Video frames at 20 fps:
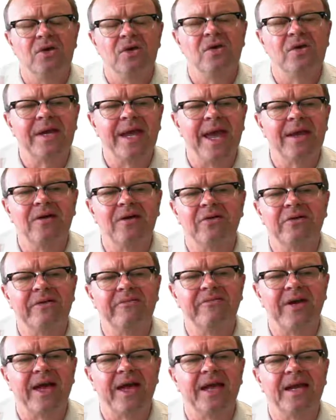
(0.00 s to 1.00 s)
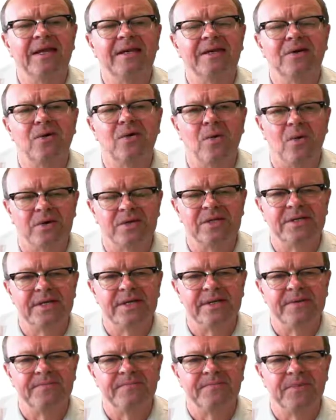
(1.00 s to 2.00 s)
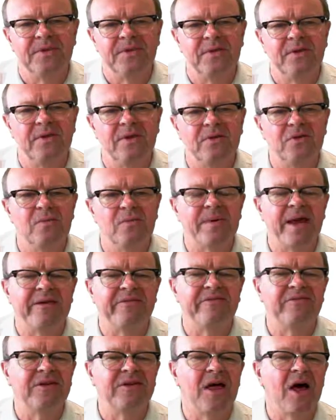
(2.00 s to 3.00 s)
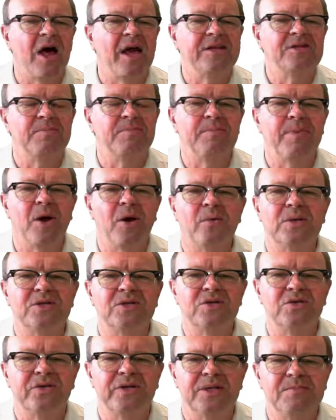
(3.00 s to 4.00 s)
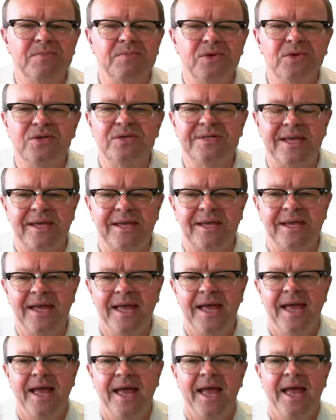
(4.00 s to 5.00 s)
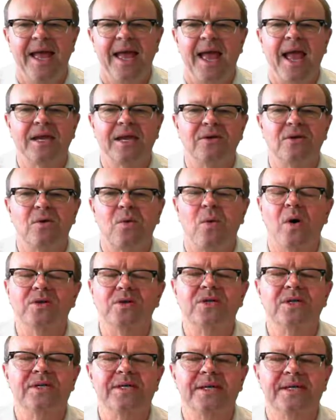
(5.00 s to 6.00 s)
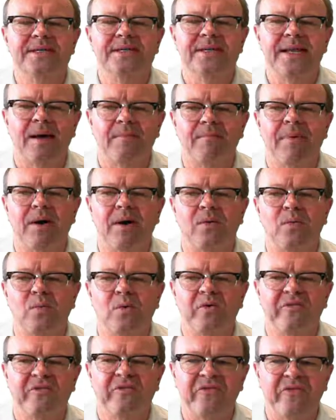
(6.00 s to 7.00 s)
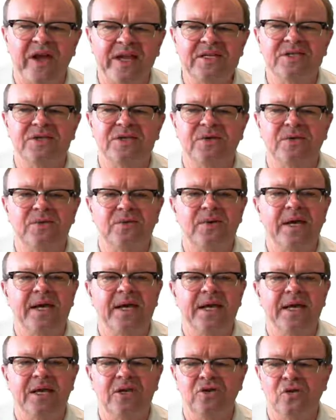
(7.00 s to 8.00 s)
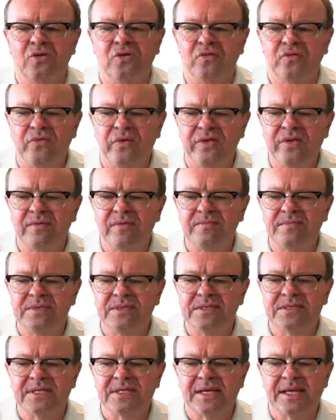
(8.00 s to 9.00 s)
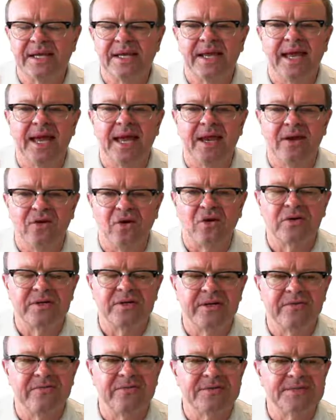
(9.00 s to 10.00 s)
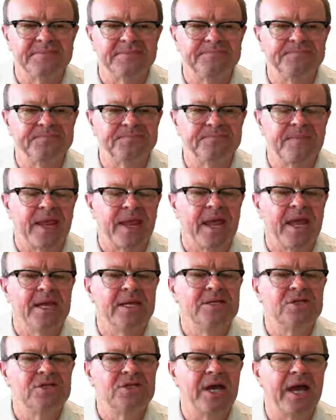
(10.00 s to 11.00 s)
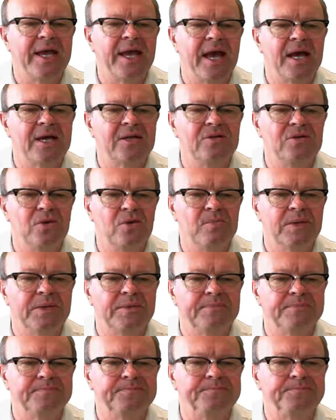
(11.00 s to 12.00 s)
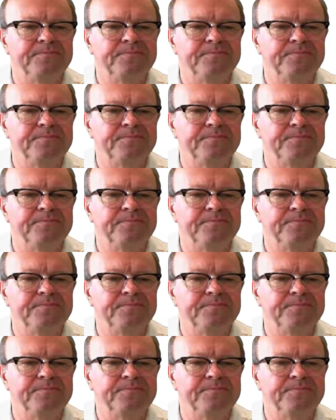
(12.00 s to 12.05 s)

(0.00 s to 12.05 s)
You cannot evade quantity. You may fly to poetry and music, and quantity and number will face you in your rhythms and octaves. J.R. Newman.